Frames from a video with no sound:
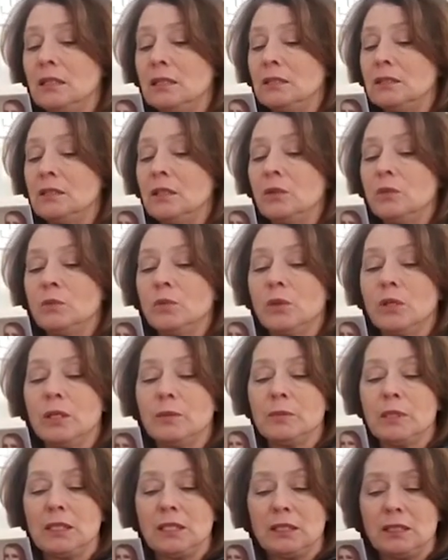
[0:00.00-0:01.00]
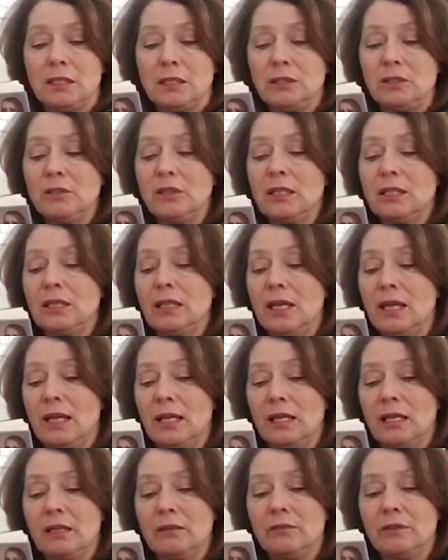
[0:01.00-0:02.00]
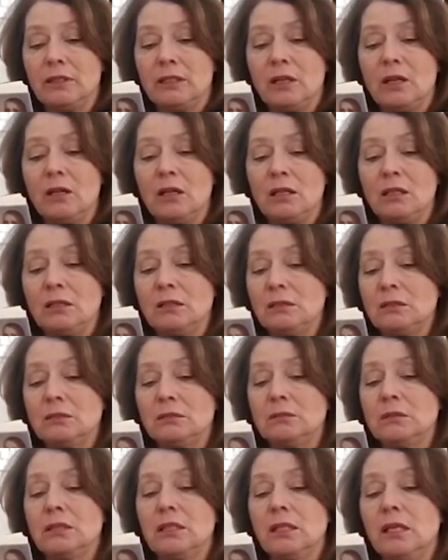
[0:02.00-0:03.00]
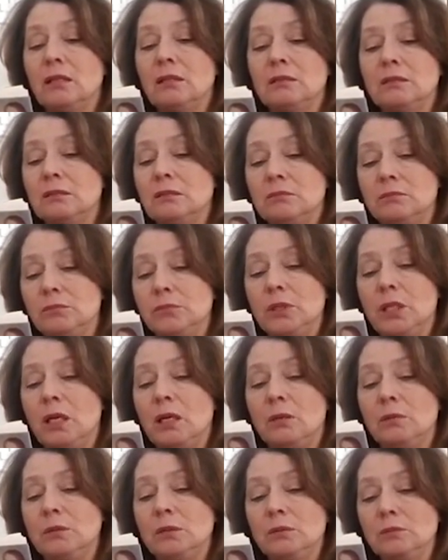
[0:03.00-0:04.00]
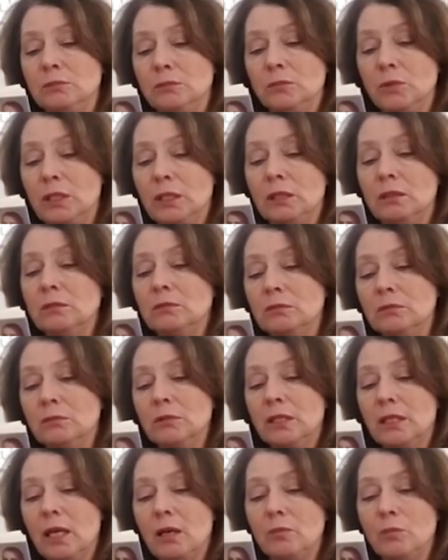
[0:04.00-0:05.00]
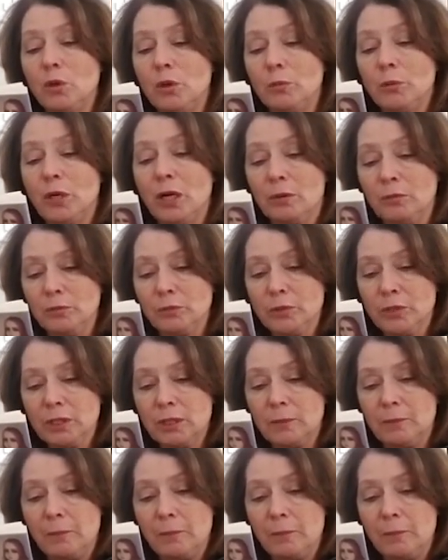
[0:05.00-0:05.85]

"Don't worry, Melinda, you'll get the hang of it all without more problems."